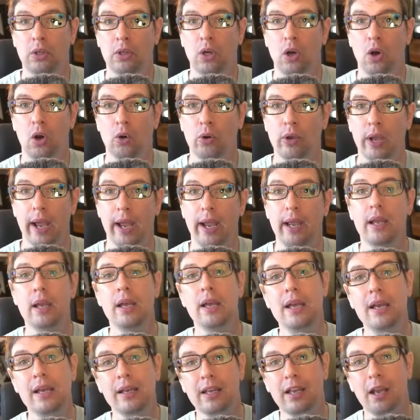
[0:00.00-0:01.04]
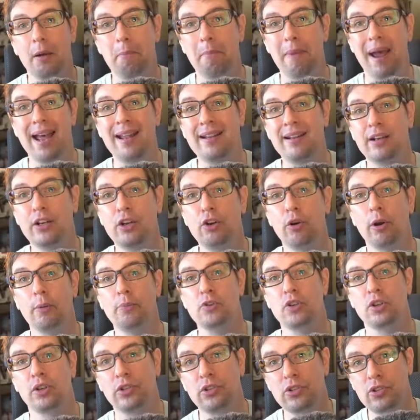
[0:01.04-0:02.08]
Okay, command
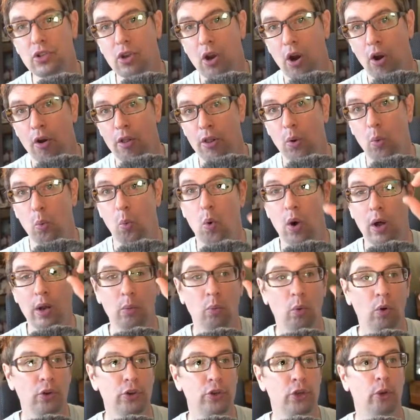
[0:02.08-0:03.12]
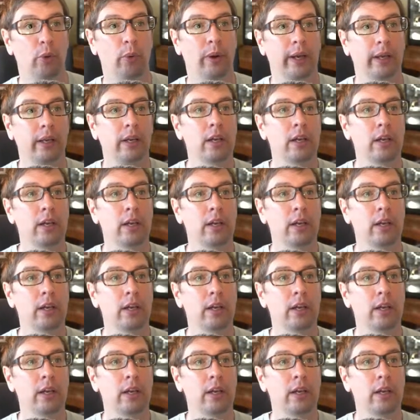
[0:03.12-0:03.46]
encryptions are the one we're doing,